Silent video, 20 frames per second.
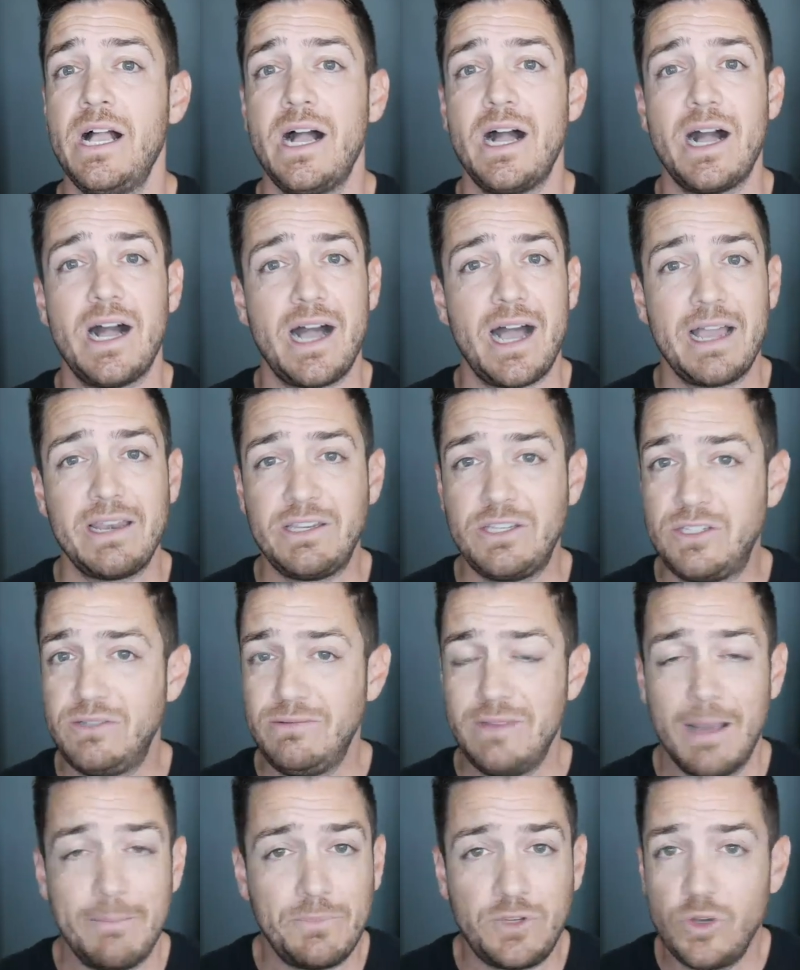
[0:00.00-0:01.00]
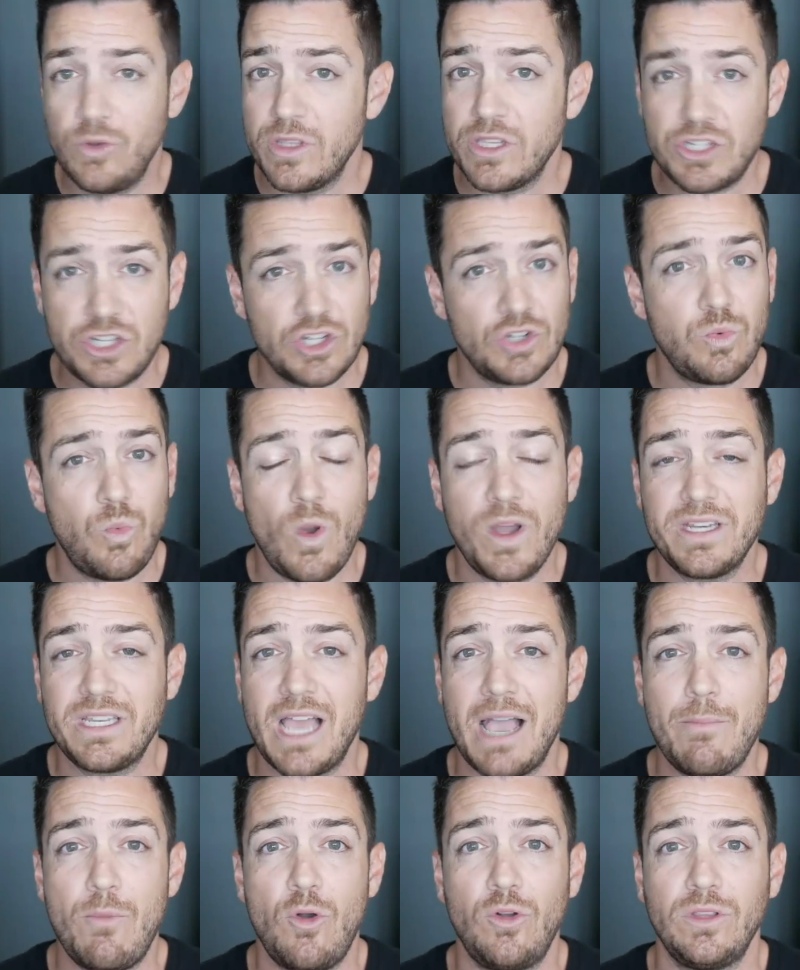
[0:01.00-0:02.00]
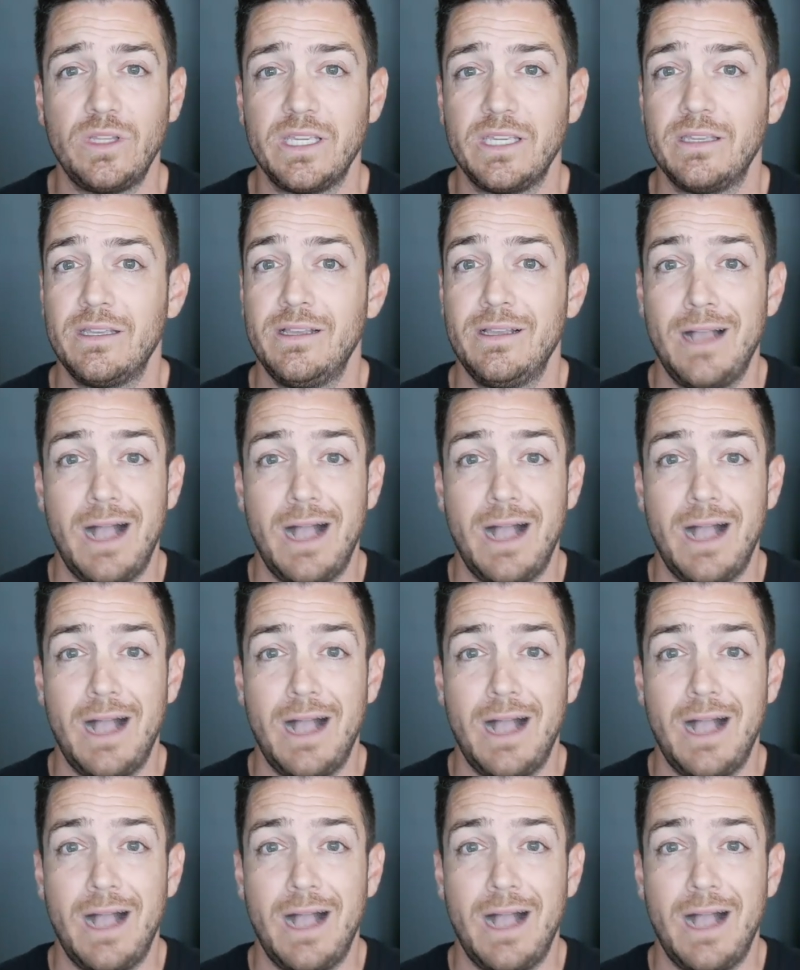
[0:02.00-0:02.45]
I'm doing this just one time only.